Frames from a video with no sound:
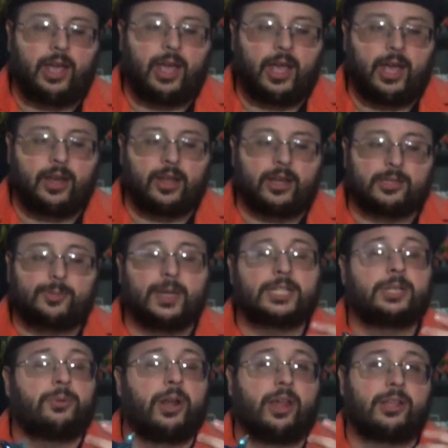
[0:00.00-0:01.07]
and
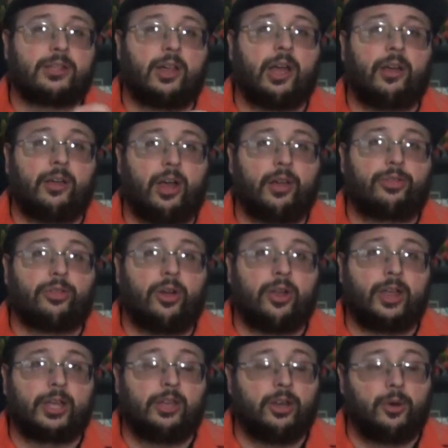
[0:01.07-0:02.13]
especially when I
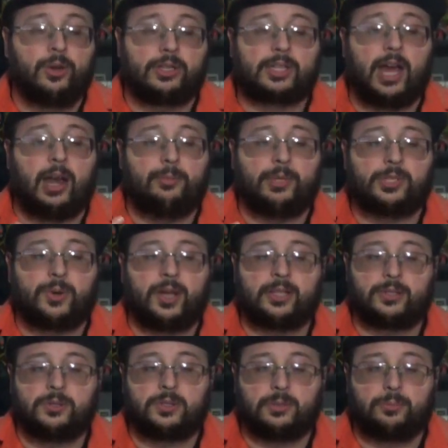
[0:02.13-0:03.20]
thought, it's got to be
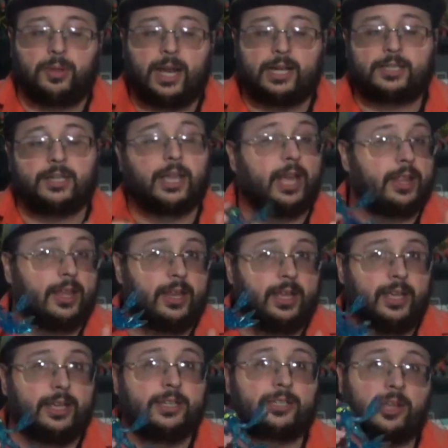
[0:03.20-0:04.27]
translucent plastic, and it
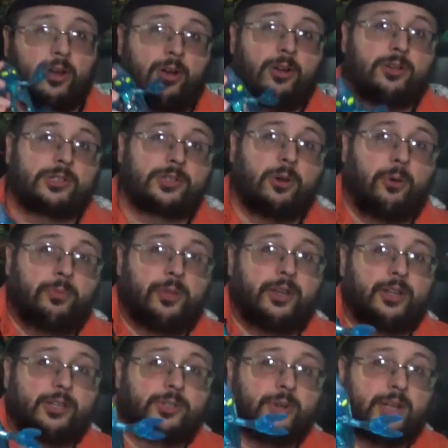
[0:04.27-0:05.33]
is all
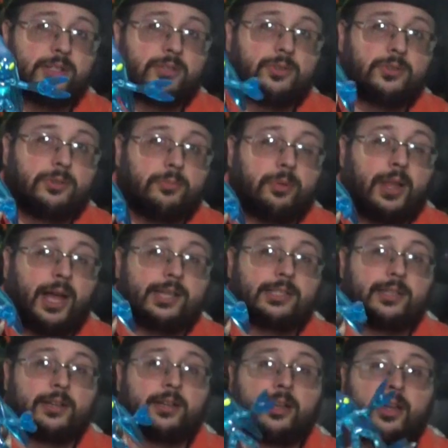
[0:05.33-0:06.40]
sculpted in translucent
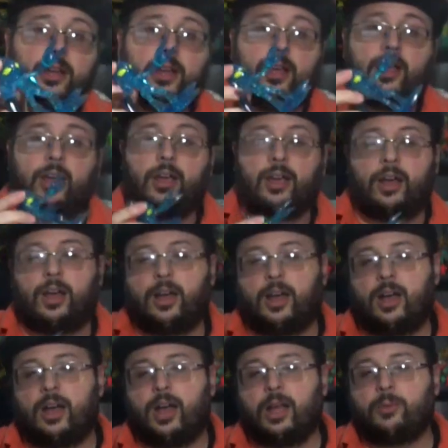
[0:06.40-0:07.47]
plastic.
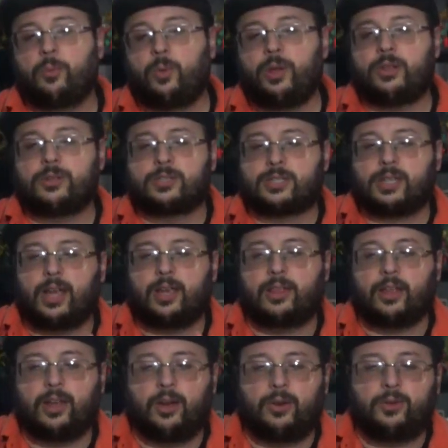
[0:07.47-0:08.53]
I will say,
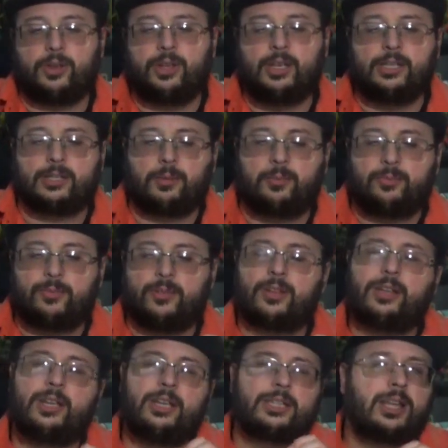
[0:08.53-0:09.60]
though, he's
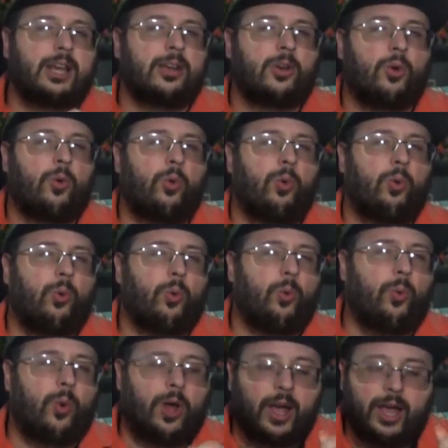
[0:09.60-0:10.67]
not
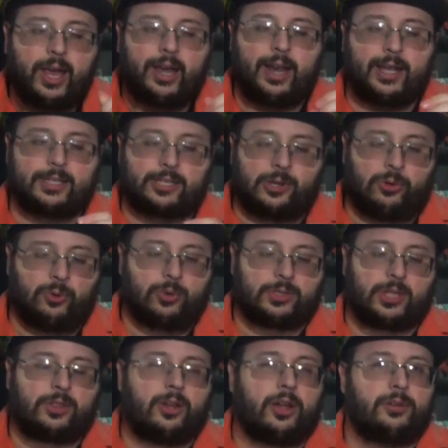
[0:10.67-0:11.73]
quite as cool
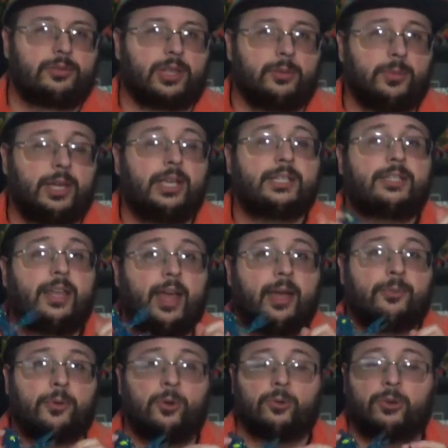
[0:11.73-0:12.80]
as I thought he was going to be. He's
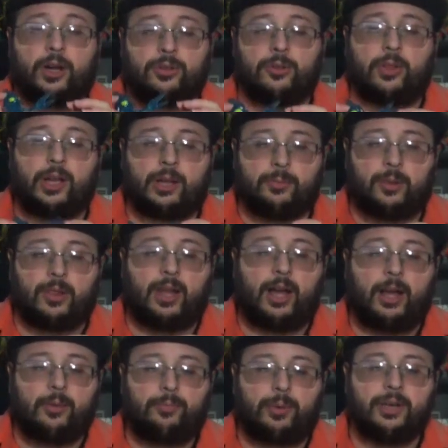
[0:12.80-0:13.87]
damn cool. I do like him a
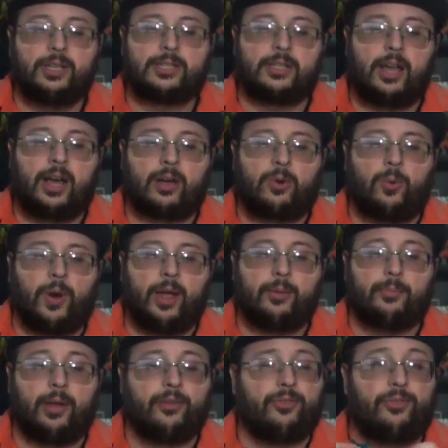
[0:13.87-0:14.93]
lot, but he's not
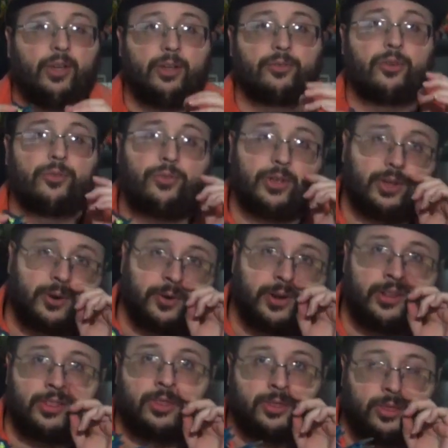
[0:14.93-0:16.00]
quite my favorite figure
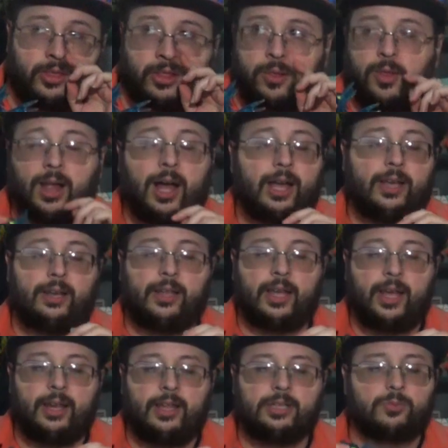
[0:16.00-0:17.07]
in the line
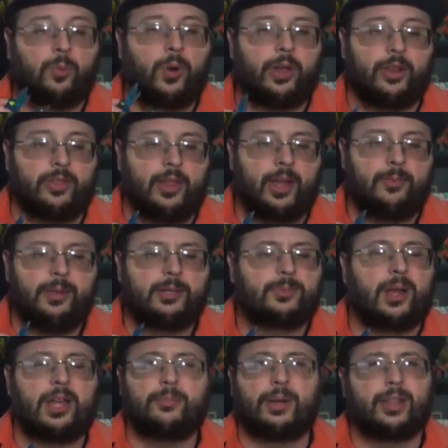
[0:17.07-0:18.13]
yet. He's one of them. He's
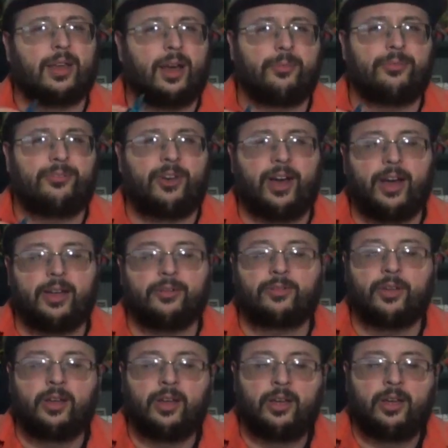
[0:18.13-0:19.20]
probably in my top 5
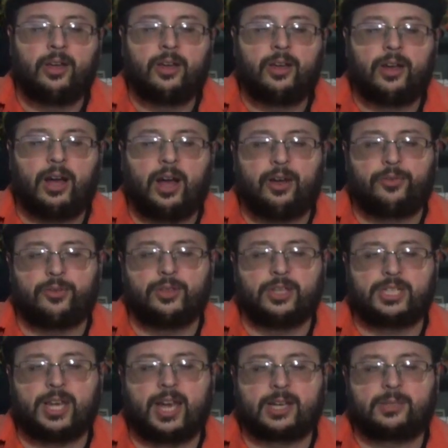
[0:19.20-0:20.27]
for the
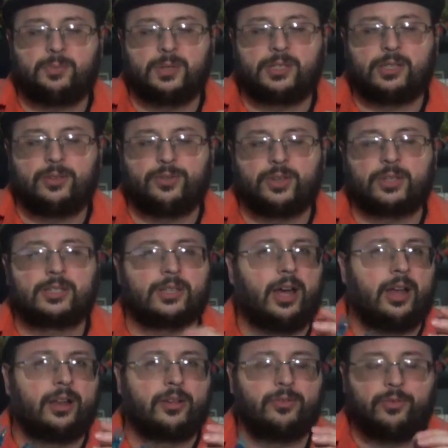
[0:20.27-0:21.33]
Jakks-specific
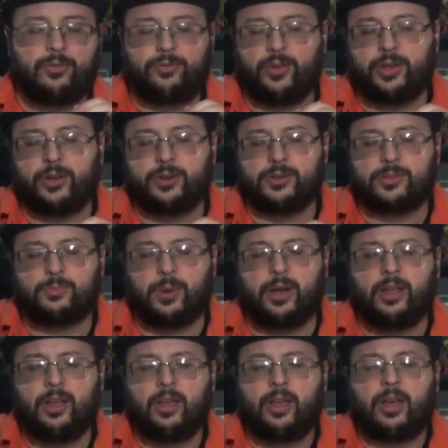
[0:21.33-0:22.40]
Sonic figures,
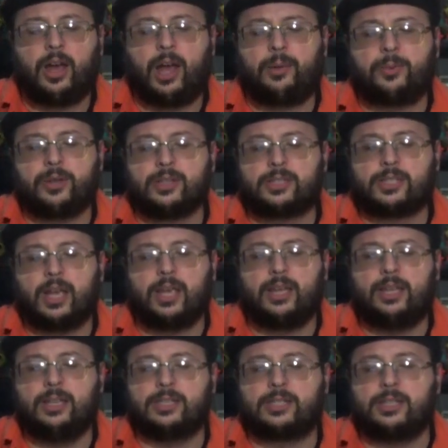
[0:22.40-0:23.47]
but I wouldn't say
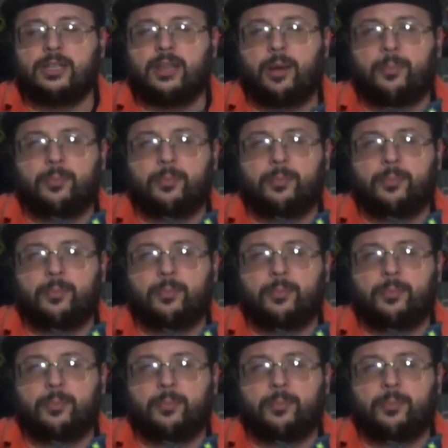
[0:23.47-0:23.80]
he's in